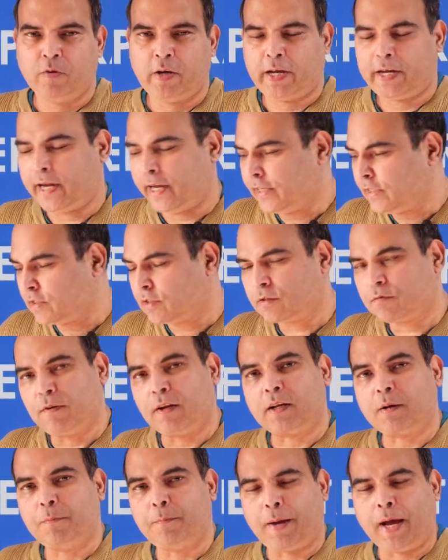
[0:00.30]
Hi guys,
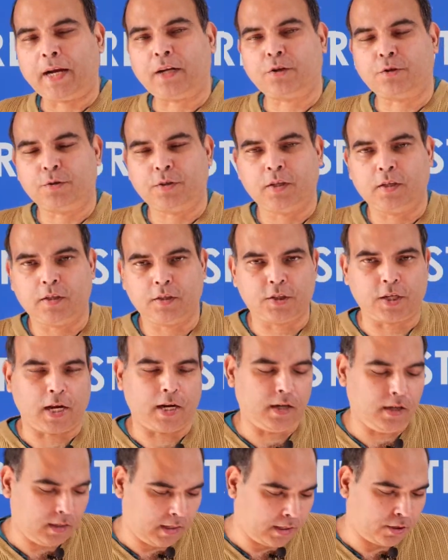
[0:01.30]
welcome back to the
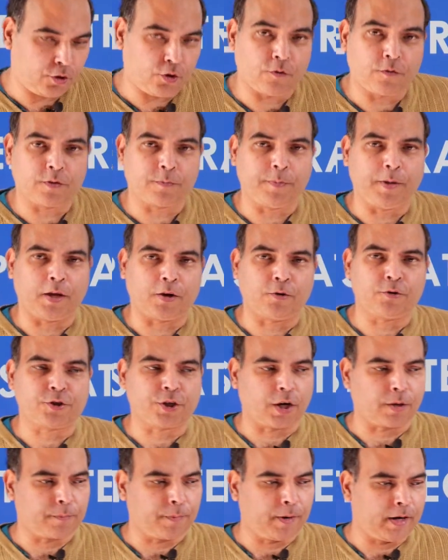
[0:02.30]
channel, and you're with me Arun
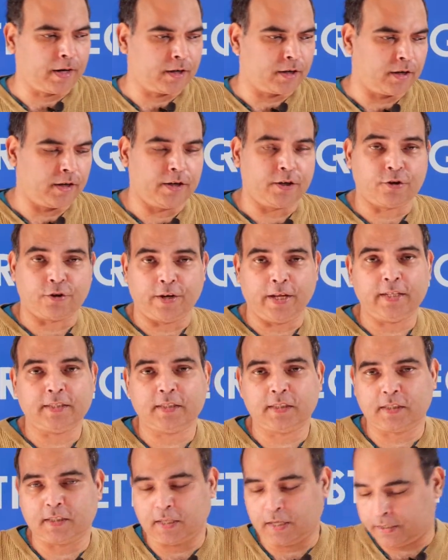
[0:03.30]
Sharma. And in
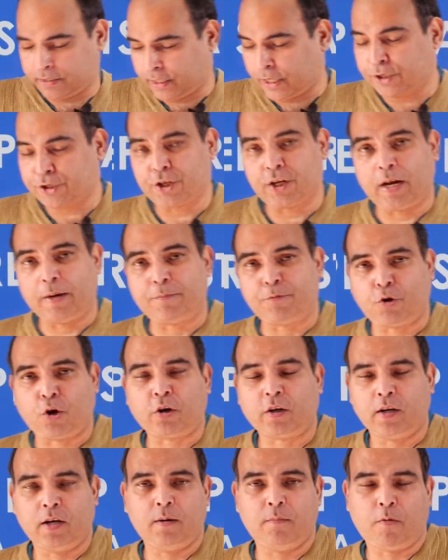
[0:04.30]
today's session, I'm
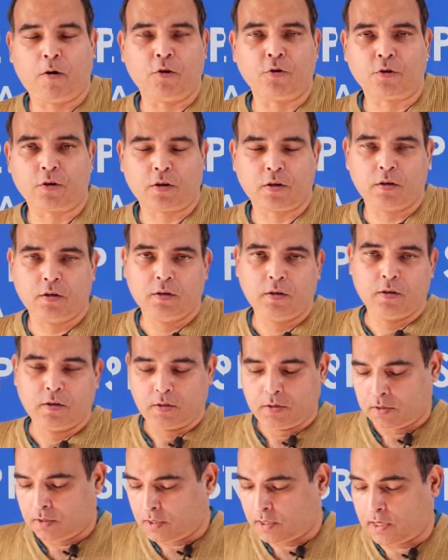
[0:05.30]
talking about
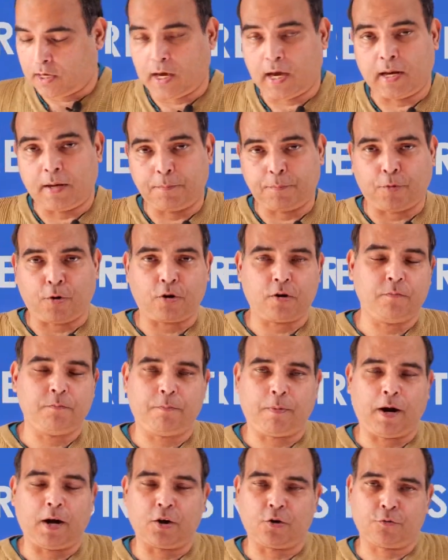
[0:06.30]
an
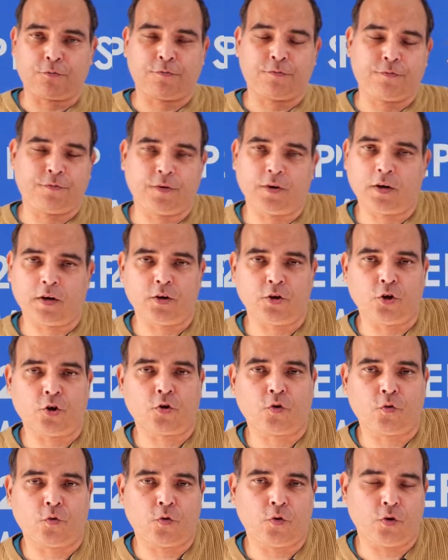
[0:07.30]
important part of
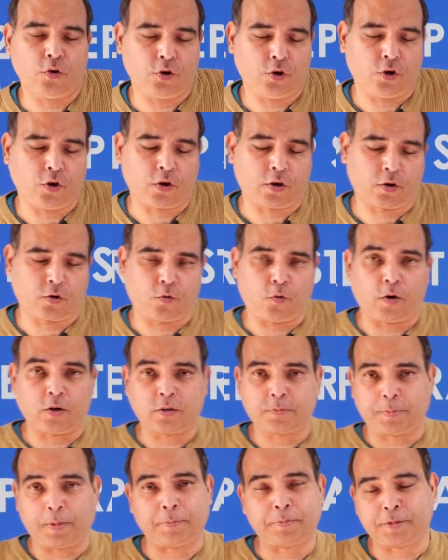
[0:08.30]
your
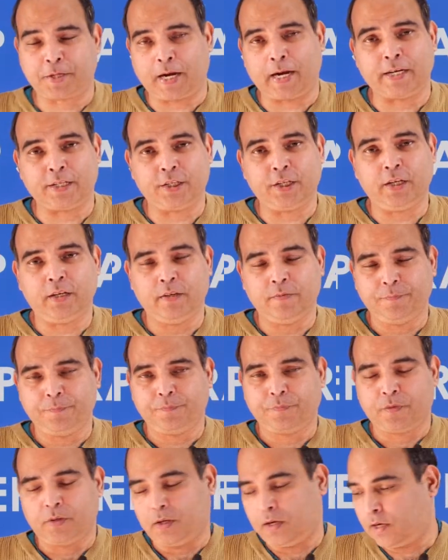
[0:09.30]
quants prep strategy.
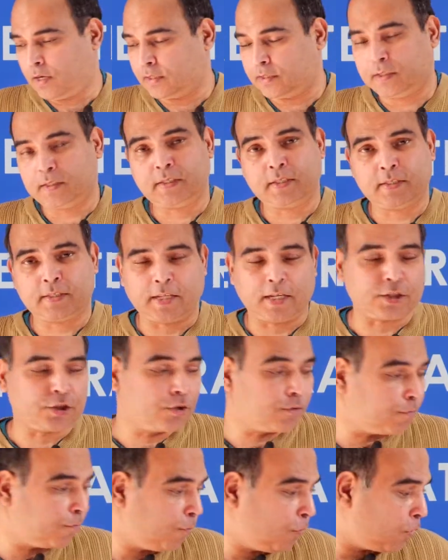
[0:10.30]
This is
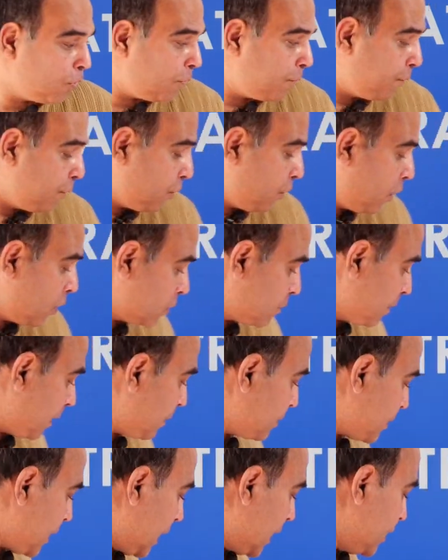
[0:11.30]
session 4 of your quants
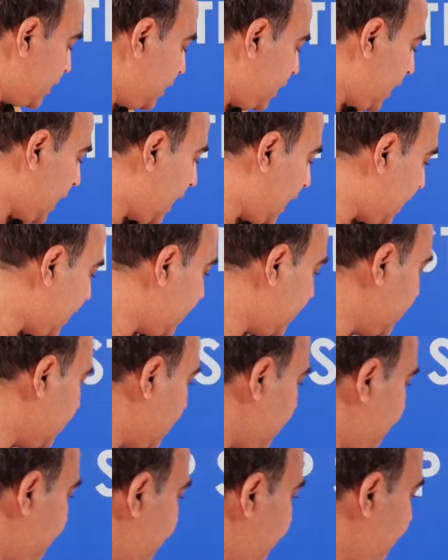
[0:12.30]
prep strategy, and
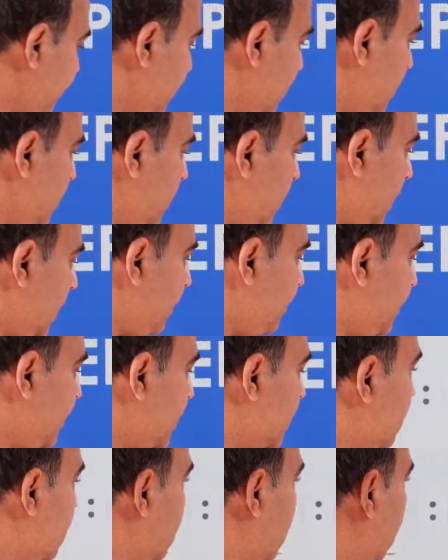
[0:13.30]
let me
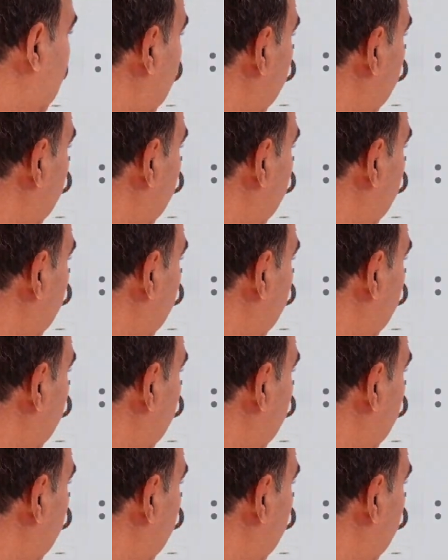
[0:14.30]
just